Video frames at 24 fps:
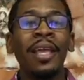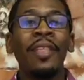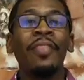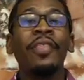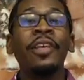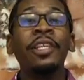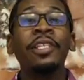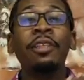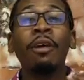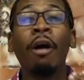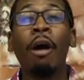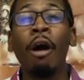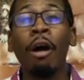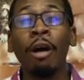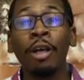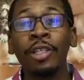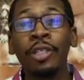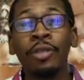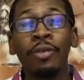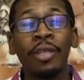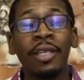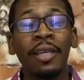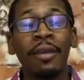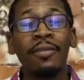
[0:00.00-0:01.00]
This
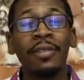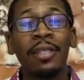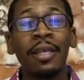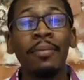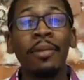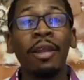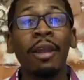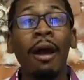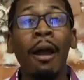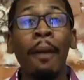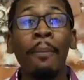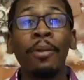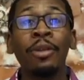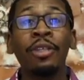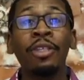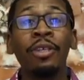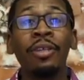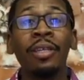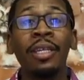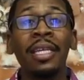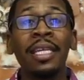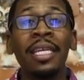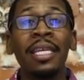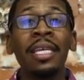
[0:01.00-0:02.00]
also gives them an
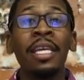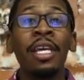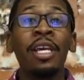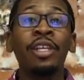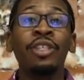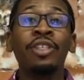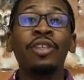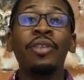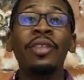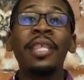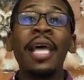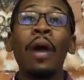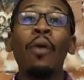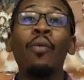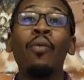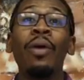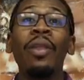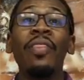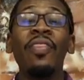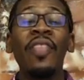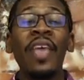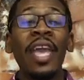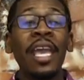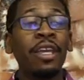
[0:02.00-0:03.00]
opportunity so that
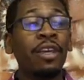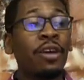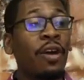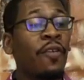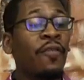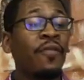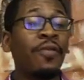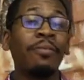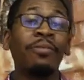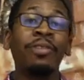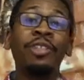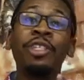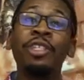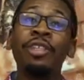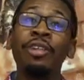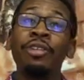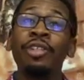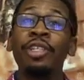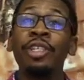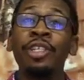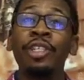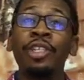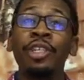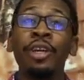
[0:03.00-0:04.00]
when they go from
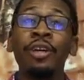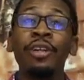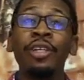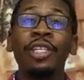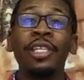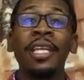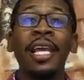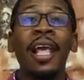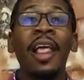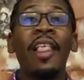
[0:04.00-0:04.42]
children's church,